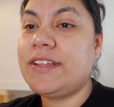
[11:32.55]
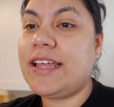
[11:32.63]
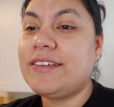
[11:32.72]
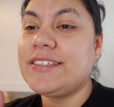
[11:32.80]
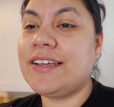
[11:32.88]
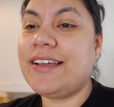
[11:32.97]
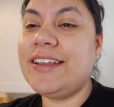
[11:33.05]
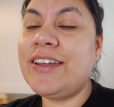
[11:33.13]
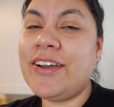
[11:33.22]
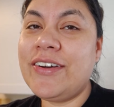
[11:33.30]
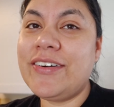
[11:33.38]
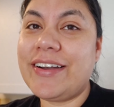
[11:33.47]
that I was like,
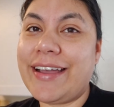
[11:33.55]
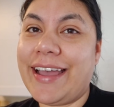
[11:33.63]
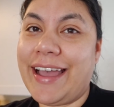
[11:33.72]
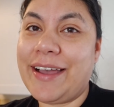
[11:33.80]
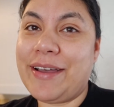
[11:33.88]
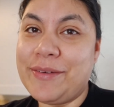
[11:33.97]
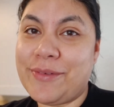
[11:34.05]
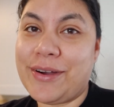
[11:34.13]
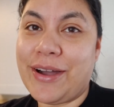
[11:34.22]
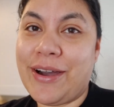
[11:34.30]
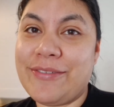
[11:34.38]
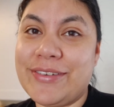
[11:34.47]
no, okay, I want
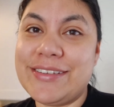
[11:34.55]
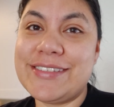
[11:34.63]
coffee.